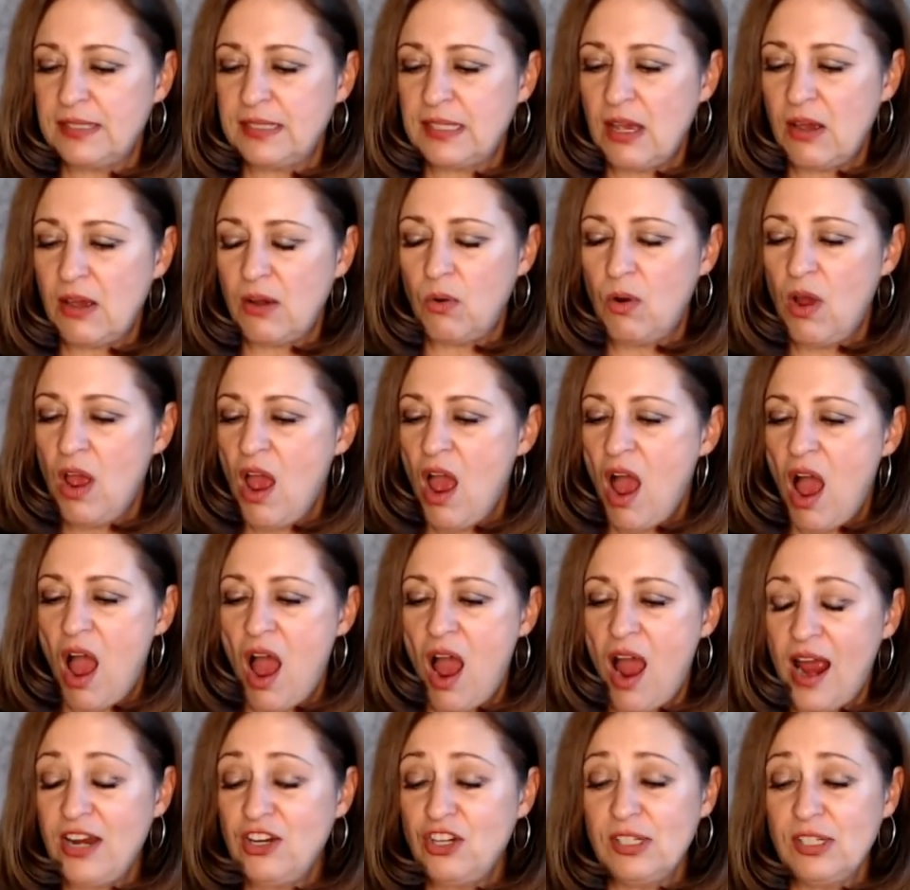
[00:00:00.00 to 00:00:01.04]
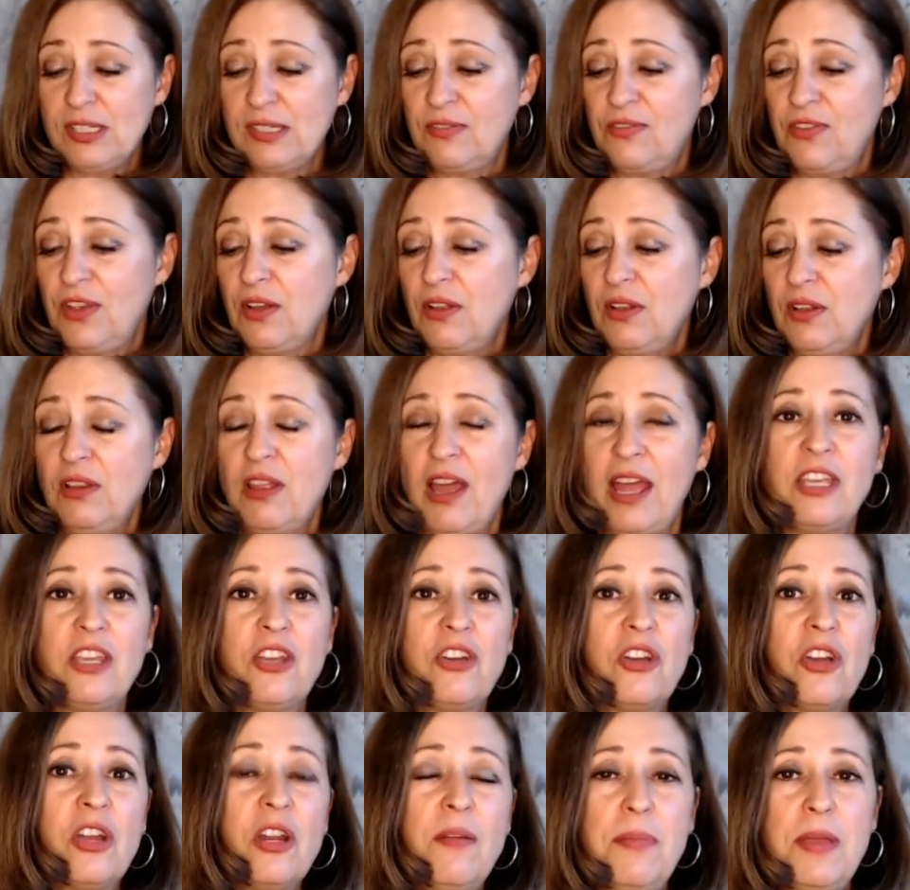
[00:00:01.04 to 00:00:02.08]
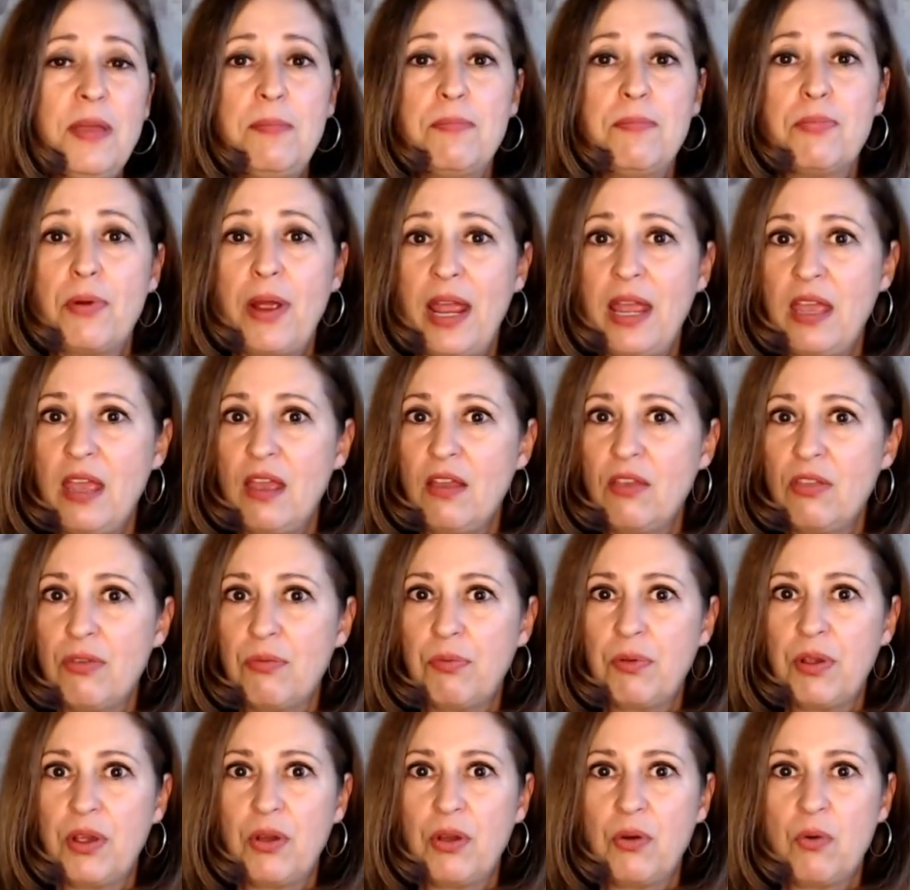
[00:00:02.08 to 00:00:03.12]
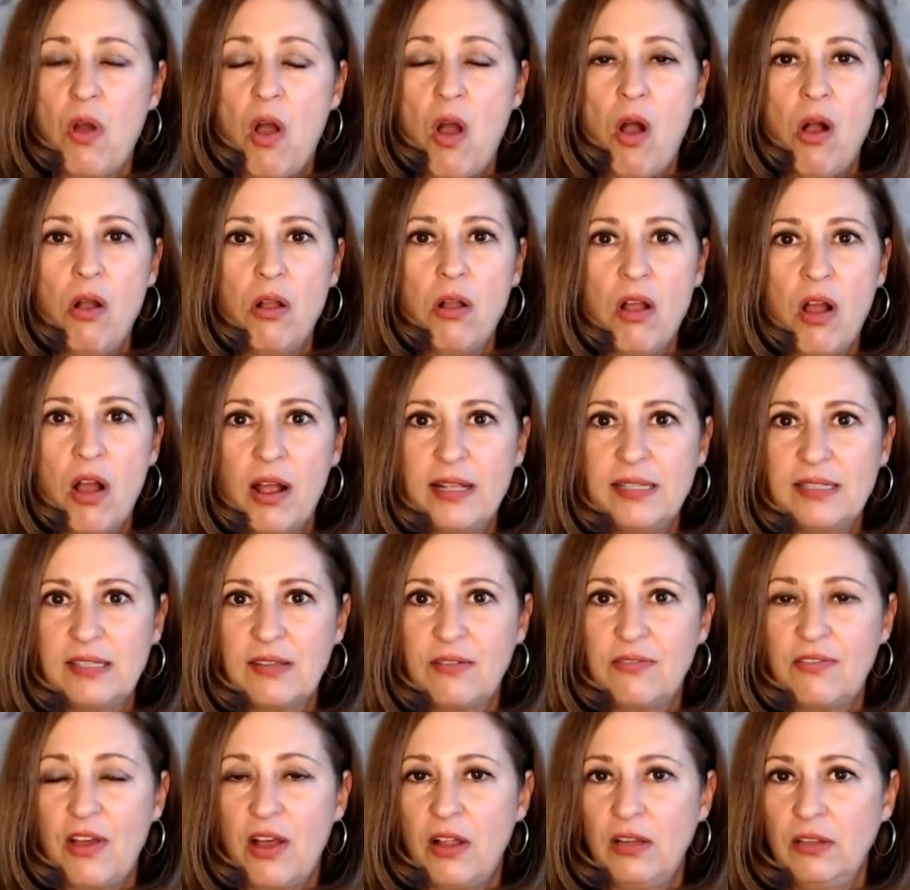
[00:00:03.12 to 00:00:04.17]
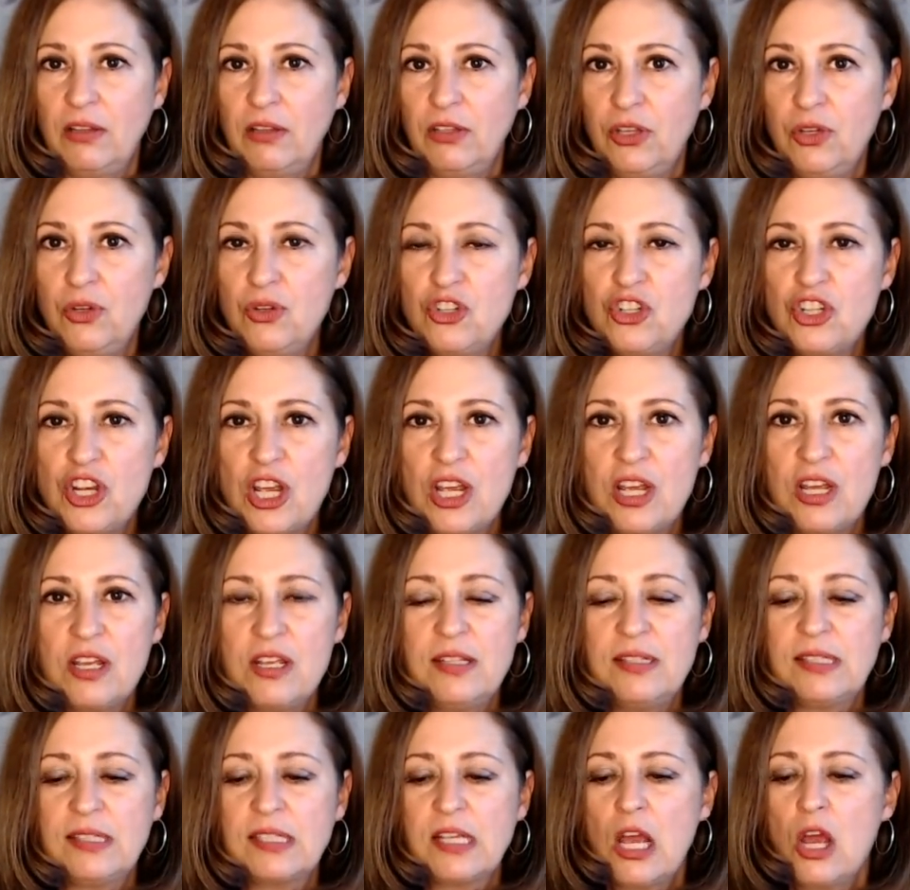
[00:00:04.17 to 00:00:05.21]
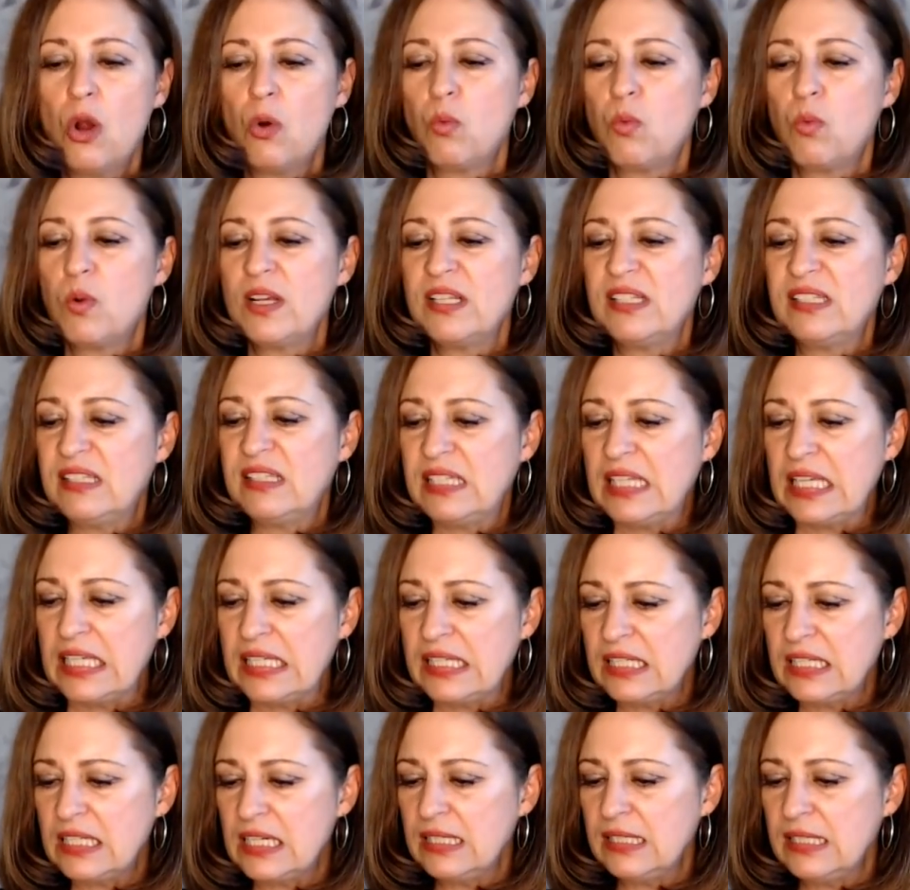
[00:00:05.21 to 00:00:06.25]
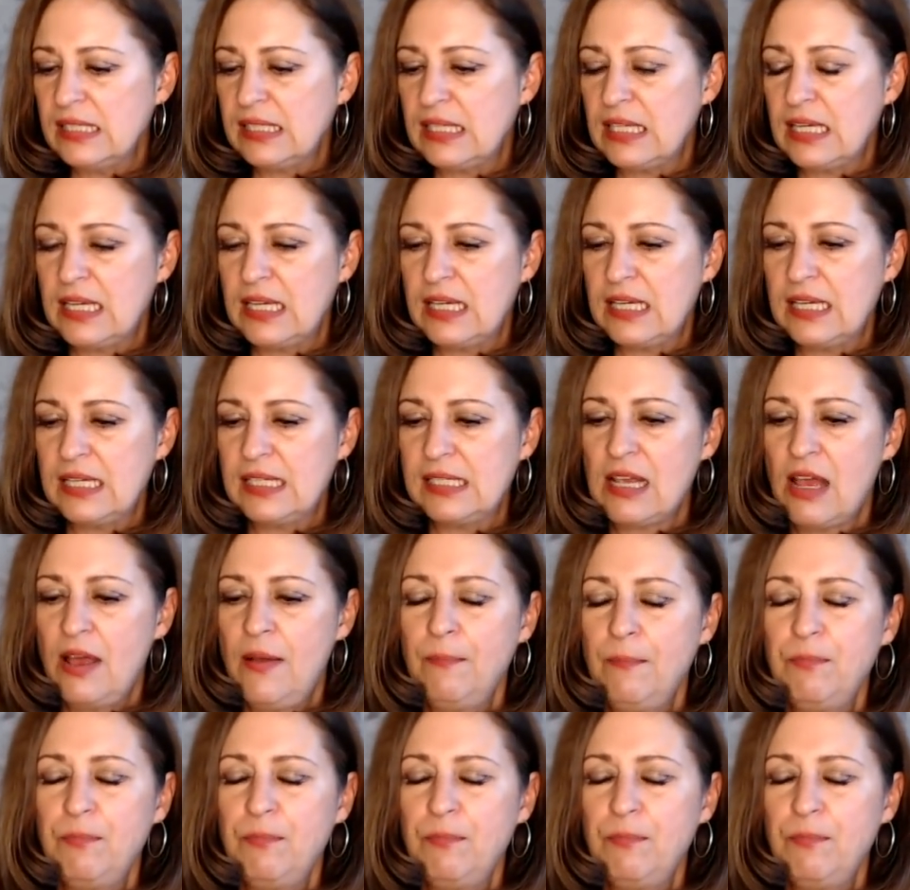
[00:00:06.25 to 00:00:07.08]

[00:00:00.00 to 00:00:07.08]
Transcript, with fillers: So I just feel like you're going to be breaking through all kinds of illusions, resistances.